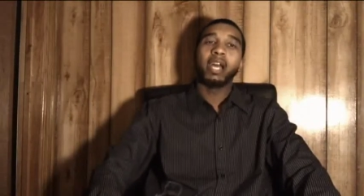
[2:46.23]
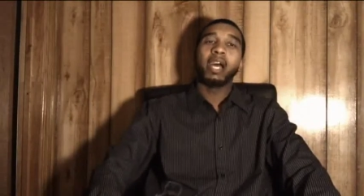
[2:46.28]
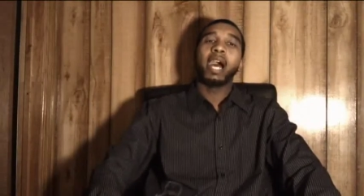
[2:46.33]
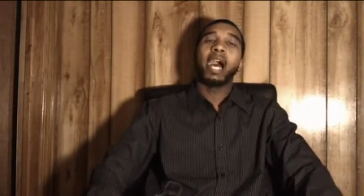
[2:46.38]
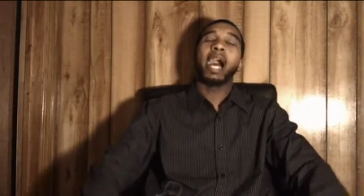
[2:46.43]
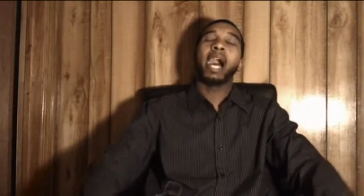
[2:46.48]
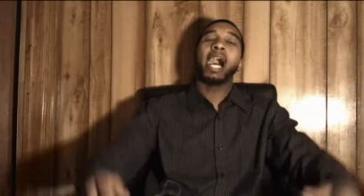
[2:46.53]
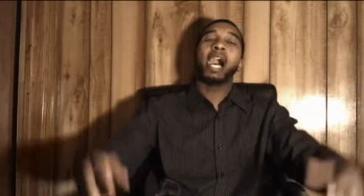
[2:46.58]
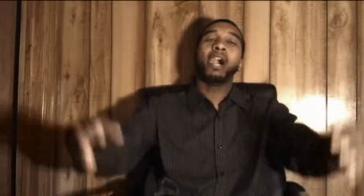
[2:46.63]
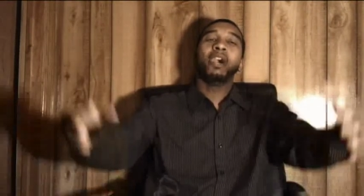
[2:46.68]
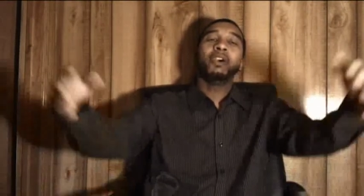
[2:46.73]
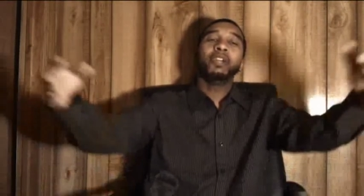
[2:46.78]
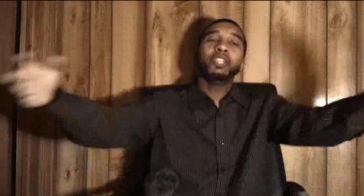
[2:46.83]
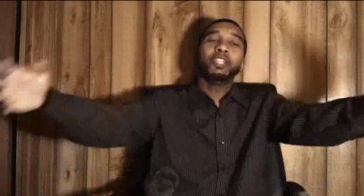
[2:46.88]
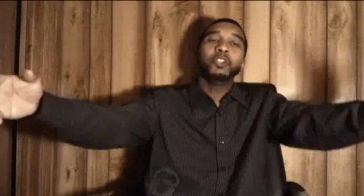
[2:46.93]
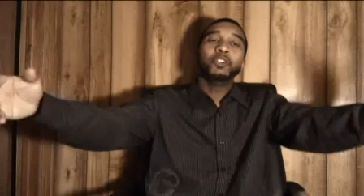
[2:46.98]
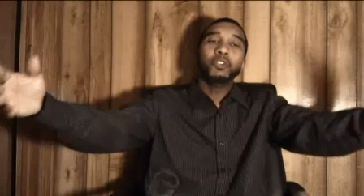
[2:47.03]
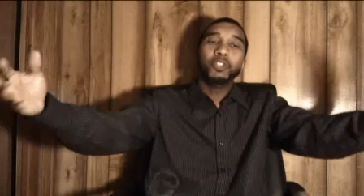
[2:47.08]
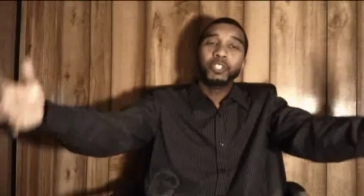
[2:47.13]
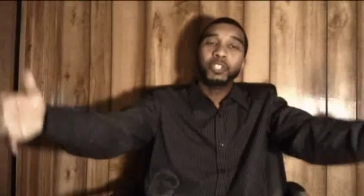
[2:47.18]
how
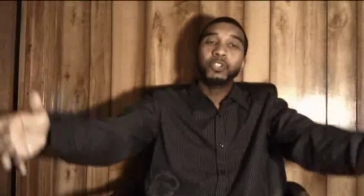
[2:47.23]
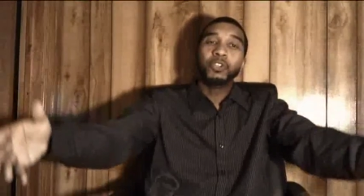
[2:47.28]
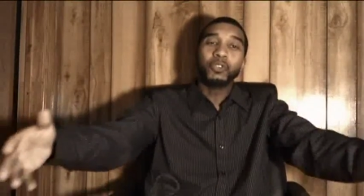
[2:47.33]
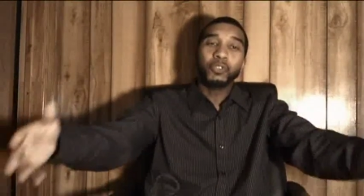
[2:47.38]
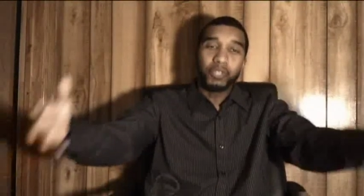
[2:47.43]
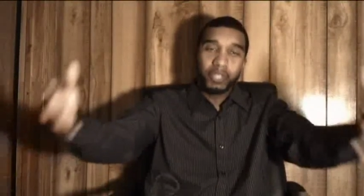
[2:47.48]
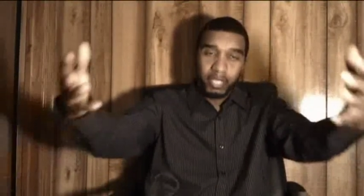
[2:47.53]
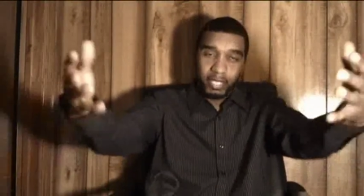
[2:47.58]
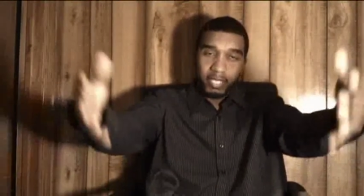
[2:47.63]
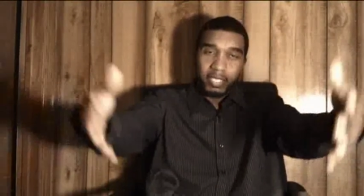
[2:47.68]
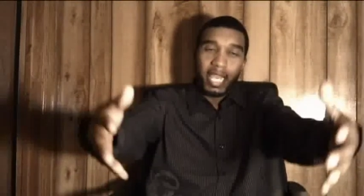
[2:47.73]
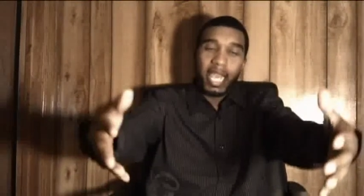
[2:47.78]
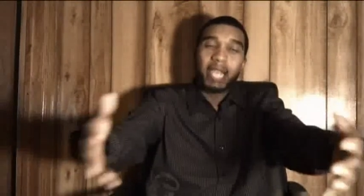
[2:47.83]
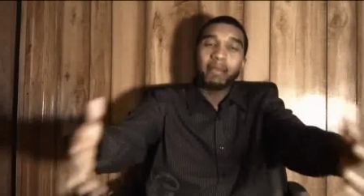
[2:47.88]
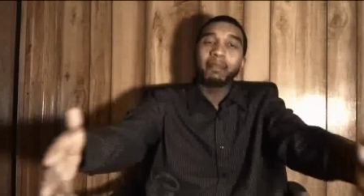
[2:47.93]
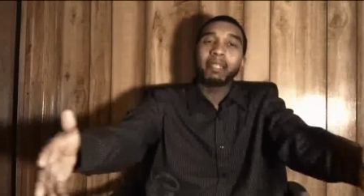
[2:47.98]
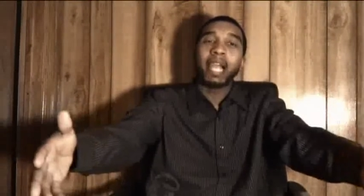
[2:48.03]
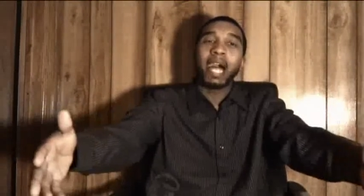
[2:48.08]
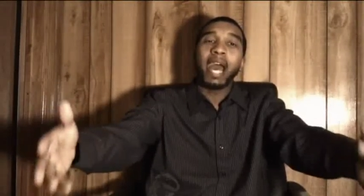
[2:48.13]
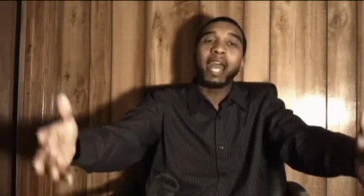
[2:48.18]
you use the
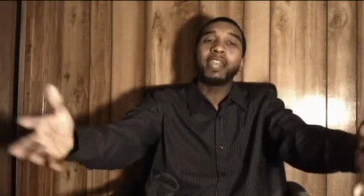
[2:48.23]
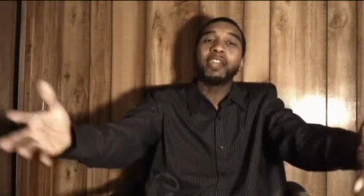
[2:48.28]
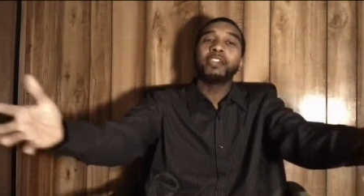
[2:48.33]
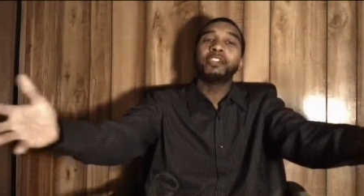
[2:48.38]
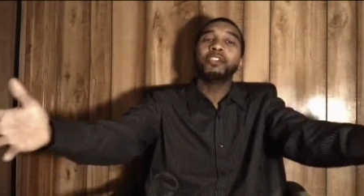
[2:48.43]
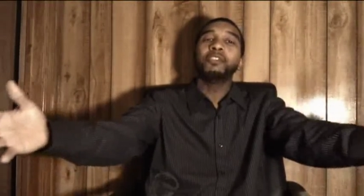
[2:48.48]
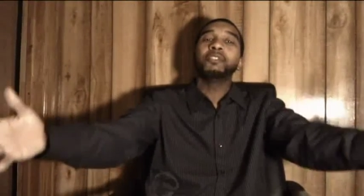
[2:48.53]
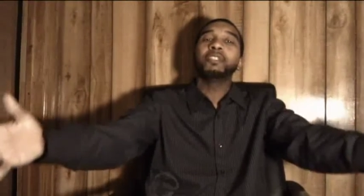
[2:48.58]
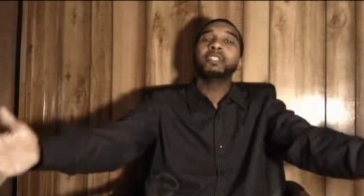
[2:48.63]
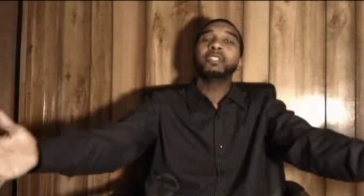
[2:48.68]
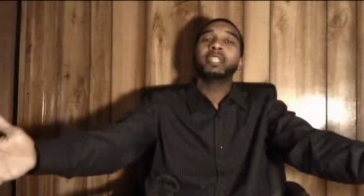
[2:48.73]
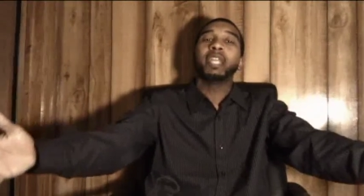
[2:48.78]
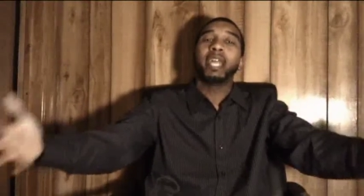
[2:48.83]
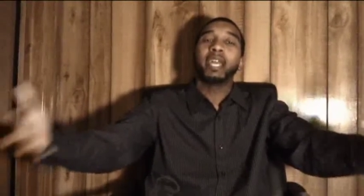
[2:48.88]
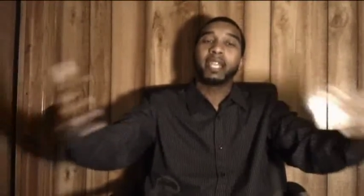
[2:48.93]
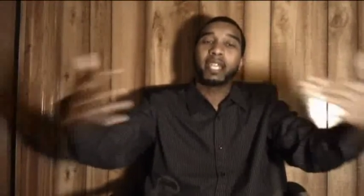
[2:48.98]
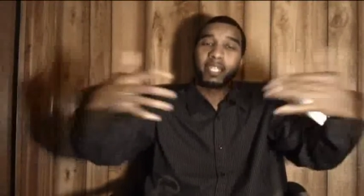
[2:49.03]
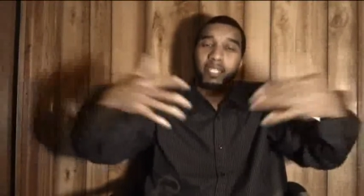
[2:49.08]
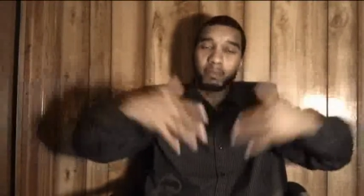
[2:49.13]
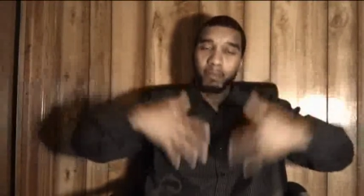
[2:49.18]
same lie that you're using
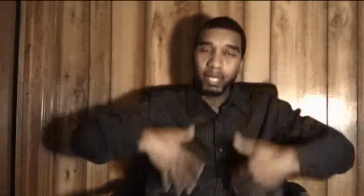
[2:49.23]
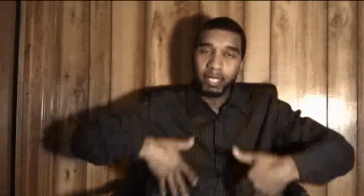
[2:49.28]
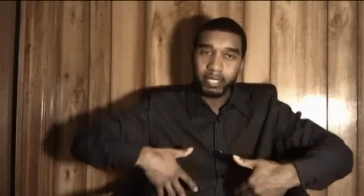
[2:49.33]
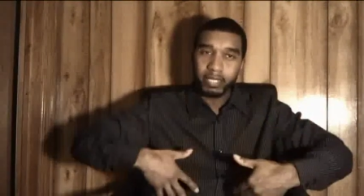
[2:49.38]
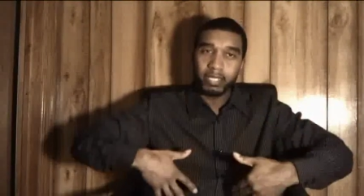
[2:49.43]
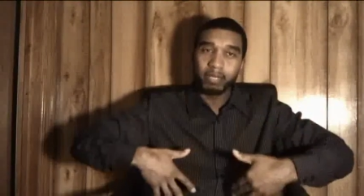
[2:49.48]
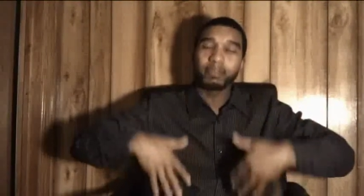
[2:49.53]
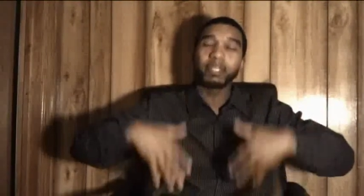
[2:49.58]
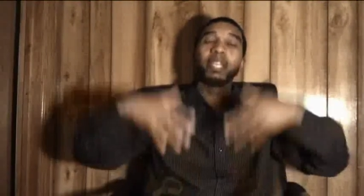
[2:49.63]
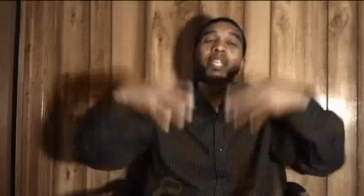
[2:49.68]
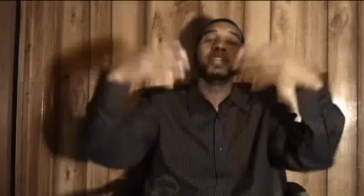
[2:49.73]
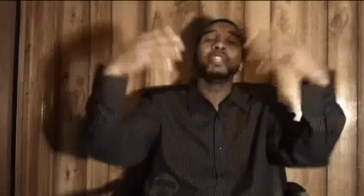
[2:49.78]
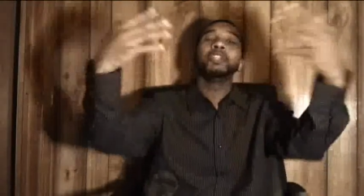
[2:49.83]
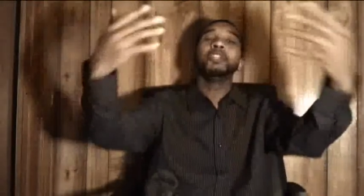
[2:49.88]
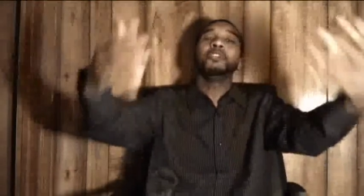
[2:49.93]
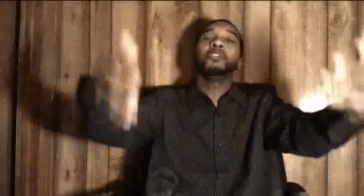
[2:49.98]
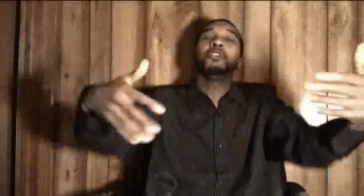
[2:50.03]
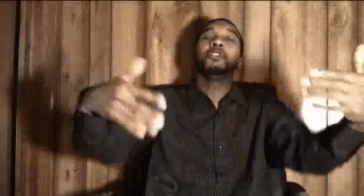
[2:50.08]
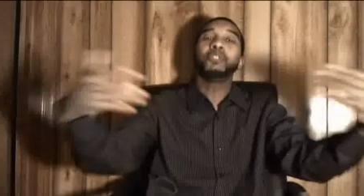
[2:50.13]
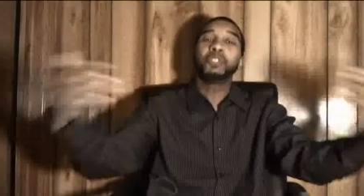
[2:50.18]
today against Muslims,
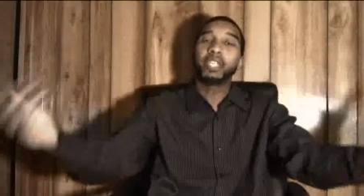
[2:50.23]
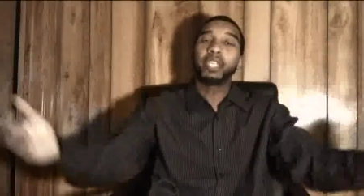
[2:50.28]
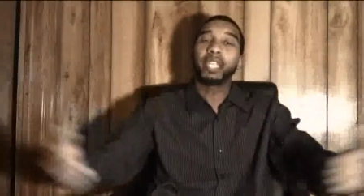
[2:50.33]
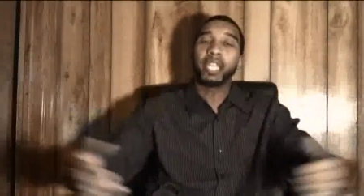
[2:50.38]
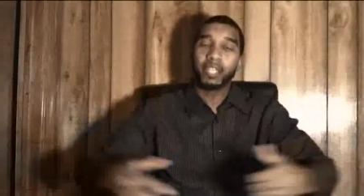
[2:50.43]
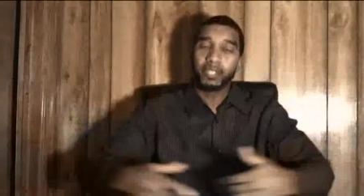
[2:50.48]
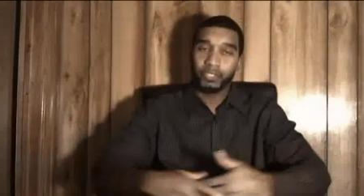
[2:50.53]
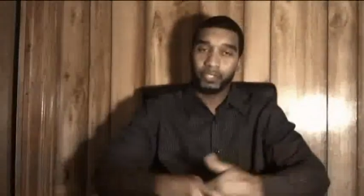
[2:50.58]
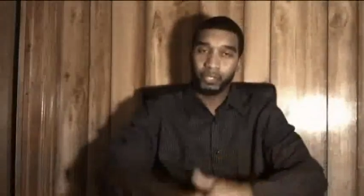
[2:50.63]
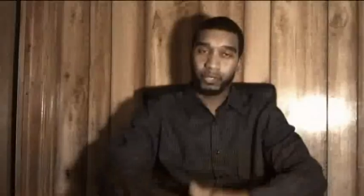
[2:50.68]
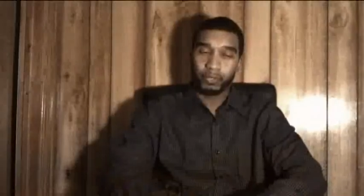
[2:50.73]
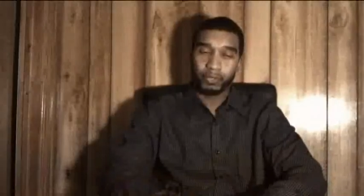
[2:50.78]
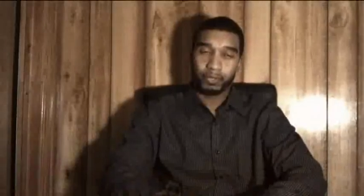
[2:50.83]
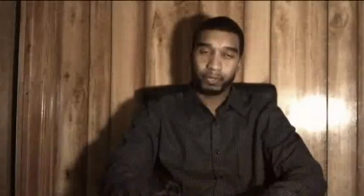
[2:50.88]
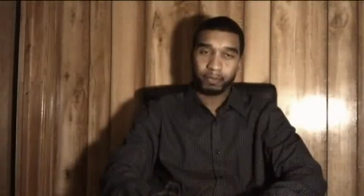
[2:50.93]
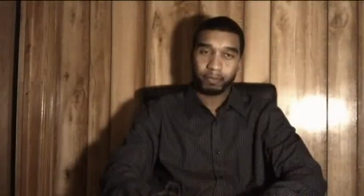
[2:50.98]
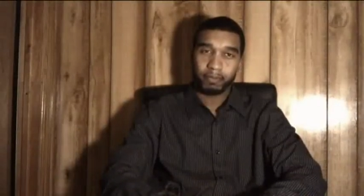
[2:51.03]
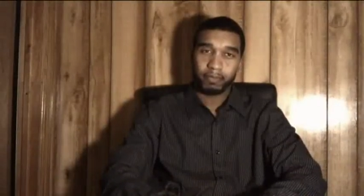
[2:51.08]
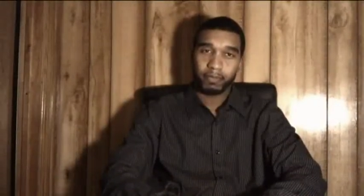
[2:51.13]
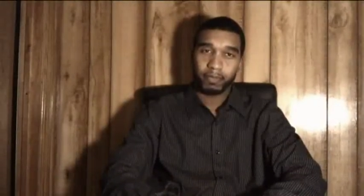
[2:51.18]
you used it against
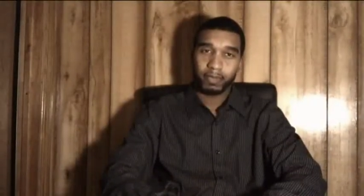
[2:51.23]
Jews.